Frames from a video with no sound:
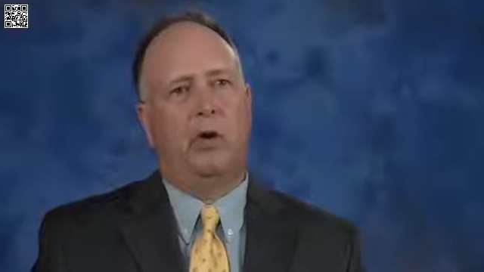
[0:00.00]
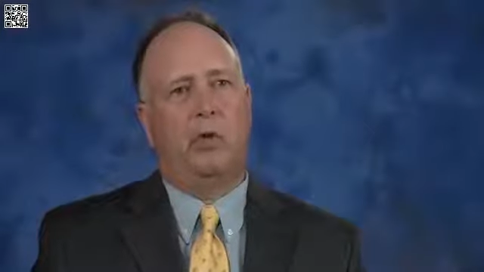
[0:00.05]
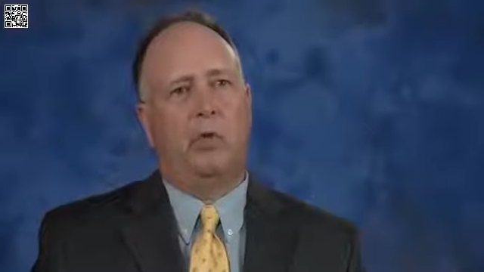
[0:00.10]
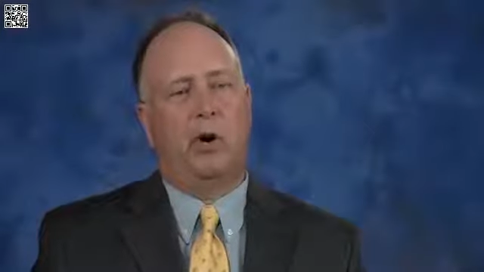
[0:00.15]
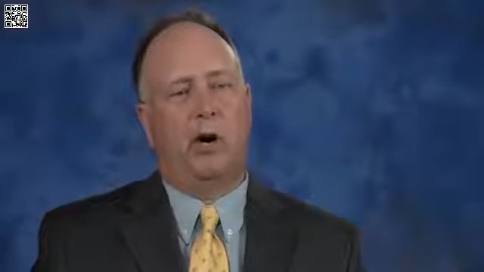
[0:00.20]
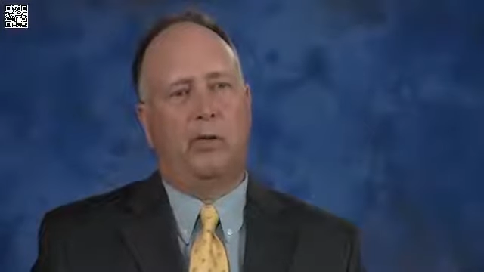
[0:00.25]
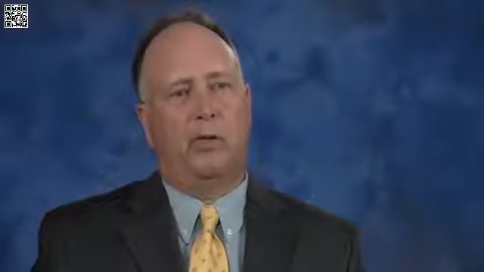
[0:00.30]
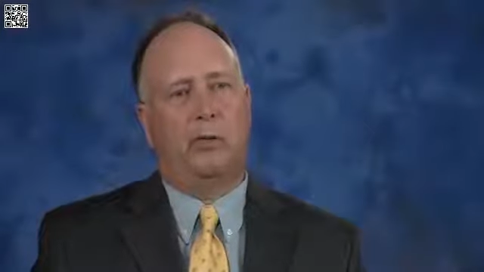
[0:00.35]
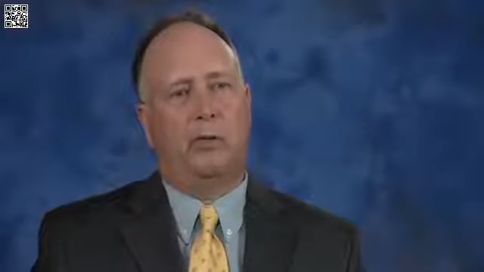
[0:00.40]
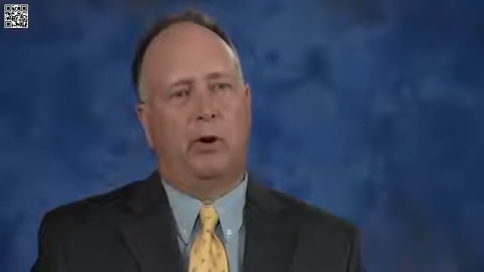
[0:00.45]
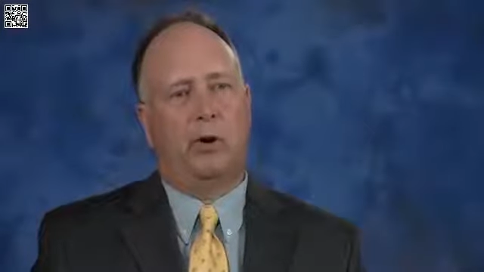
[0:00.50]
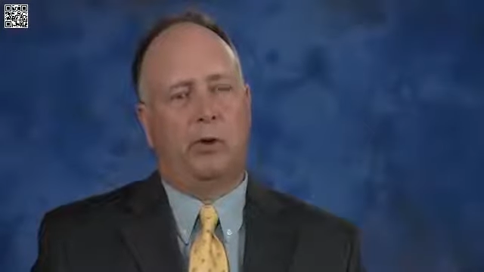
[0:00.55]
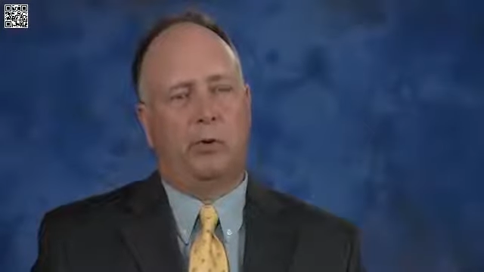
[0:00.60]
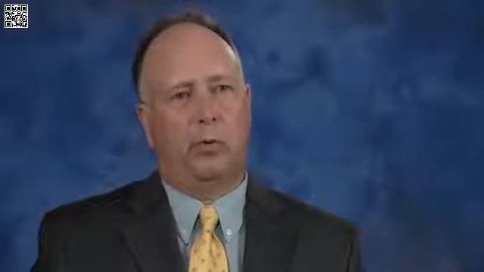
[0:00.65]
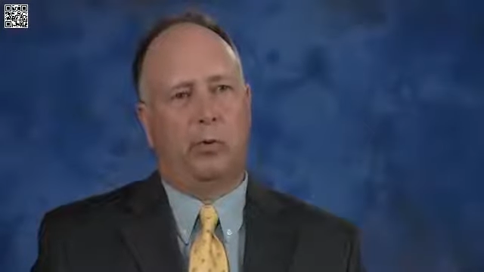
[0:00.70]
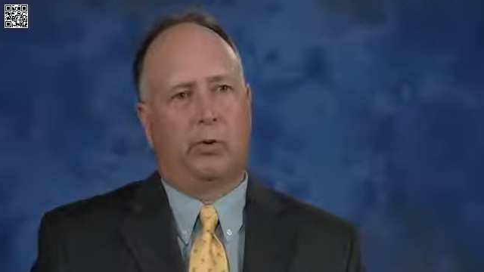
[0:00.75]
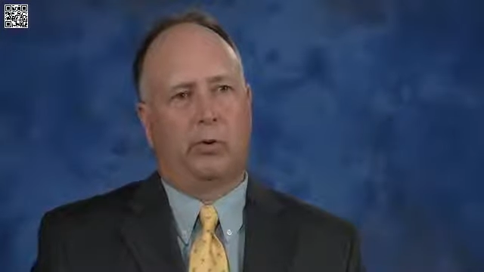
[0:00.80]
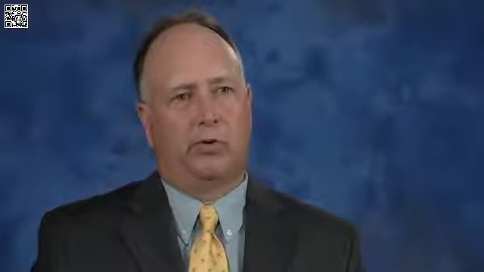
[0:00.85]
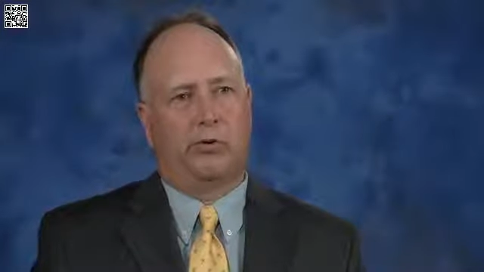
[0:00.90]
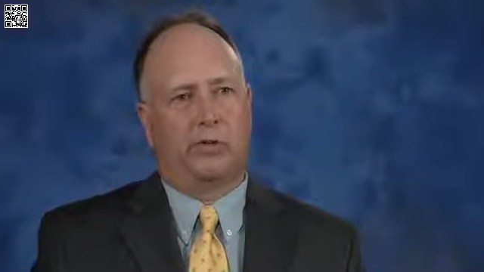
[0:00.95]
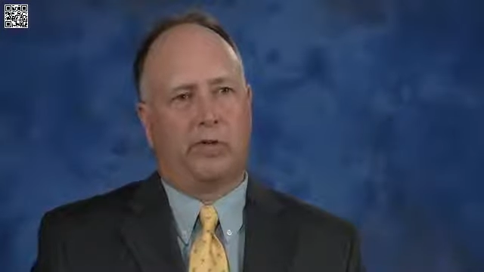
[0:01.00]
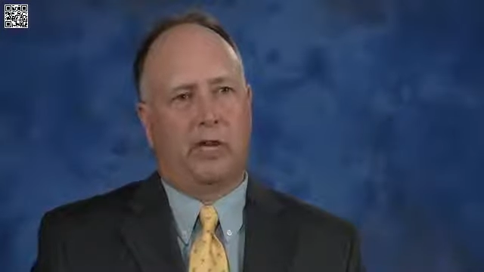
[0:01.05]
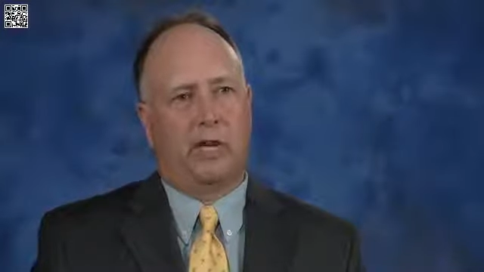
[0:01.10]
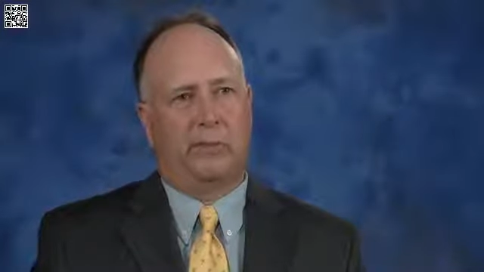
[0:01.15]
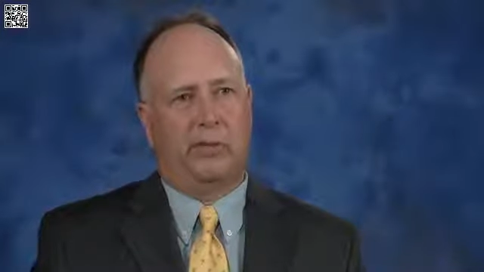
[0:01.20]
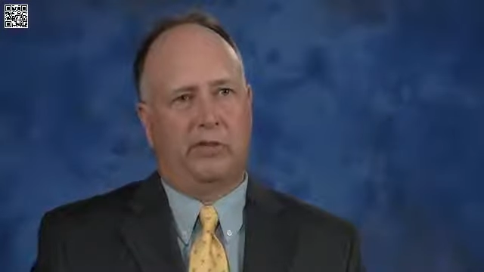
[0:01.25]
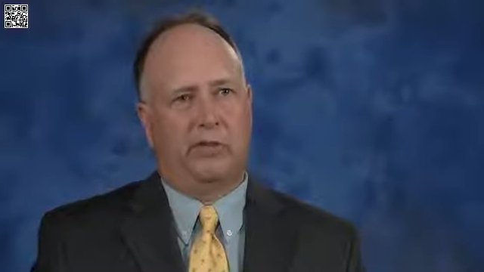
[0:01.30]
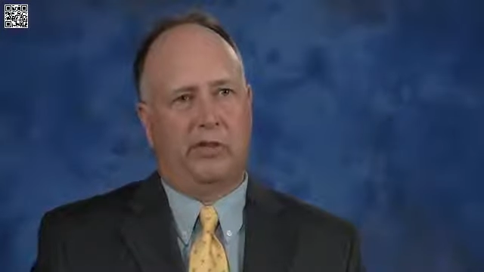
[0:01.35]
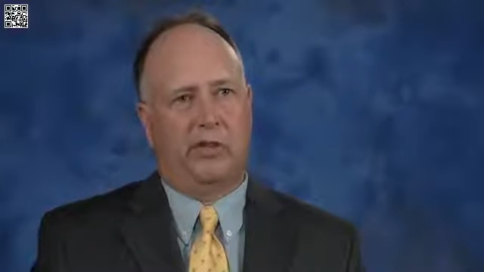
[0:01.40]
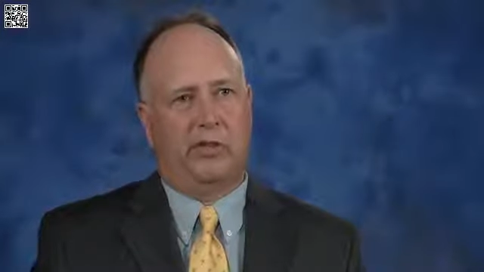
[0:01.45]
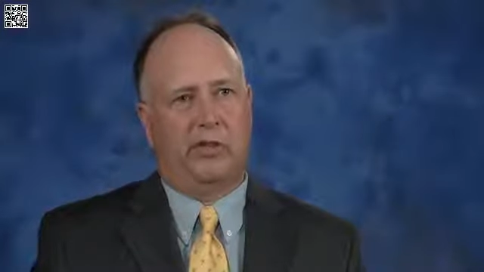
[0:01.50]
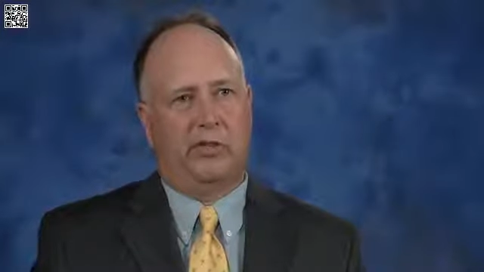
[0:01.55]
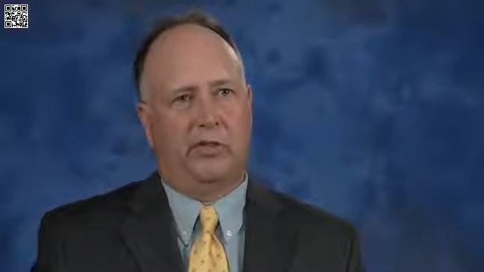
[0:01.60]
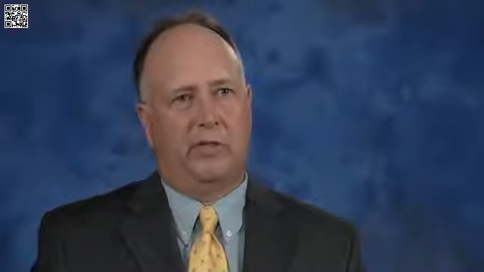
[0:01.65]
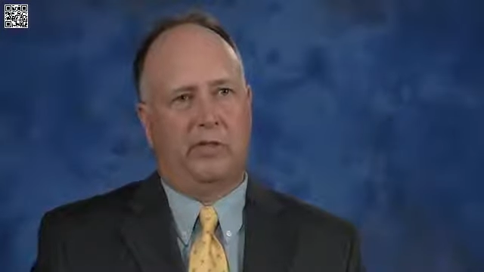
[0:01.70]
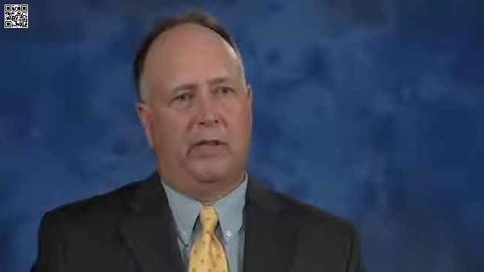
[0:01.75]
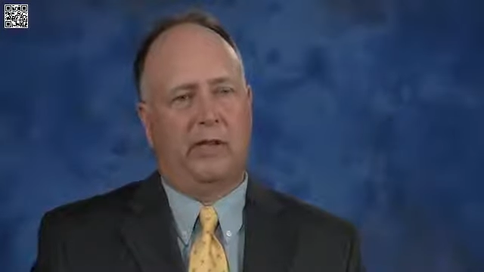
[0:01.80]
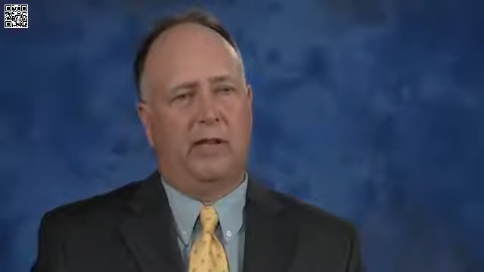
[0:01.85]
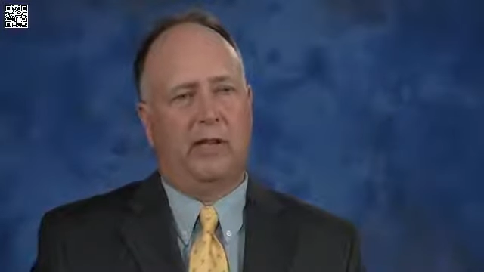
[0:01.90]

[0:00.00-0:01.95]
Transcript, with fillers: while they're on workers' compensation.